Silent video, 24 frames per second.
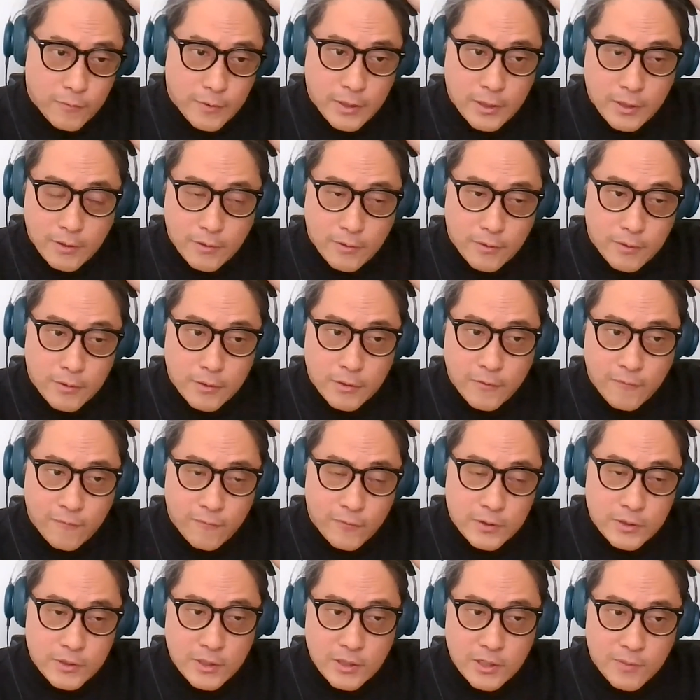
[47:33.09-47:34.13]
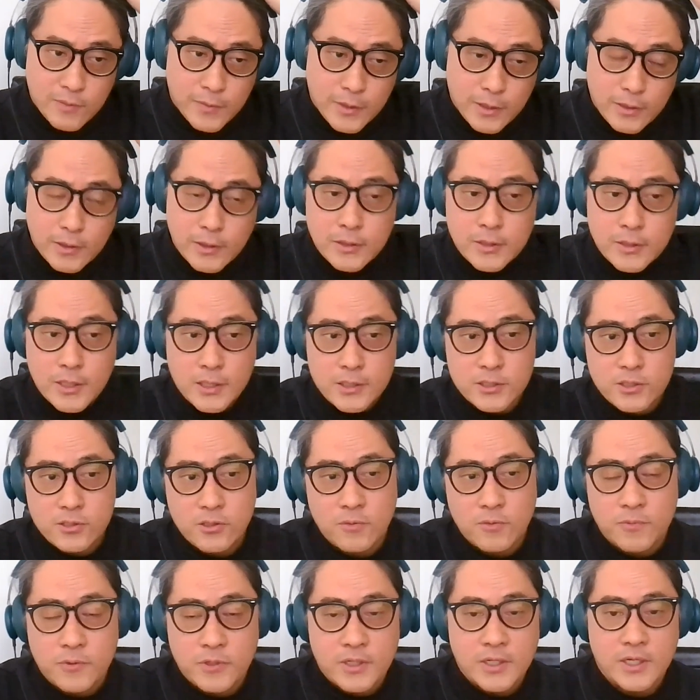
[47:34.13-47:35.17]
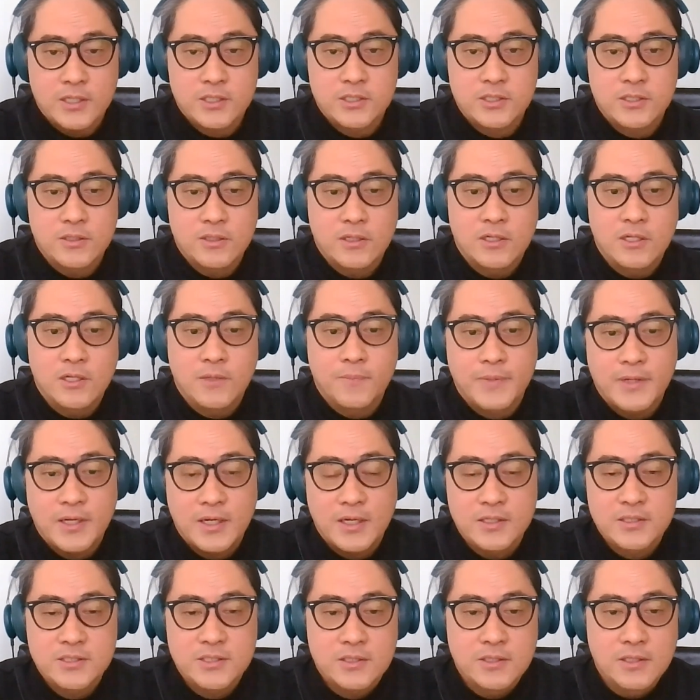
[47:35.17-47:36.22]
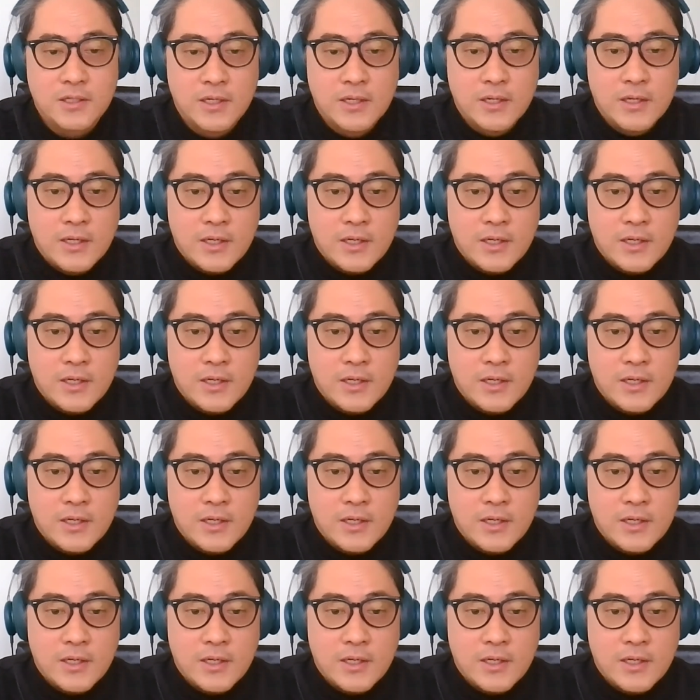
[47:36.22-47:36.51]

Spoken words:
where if we think about industrial production in the past,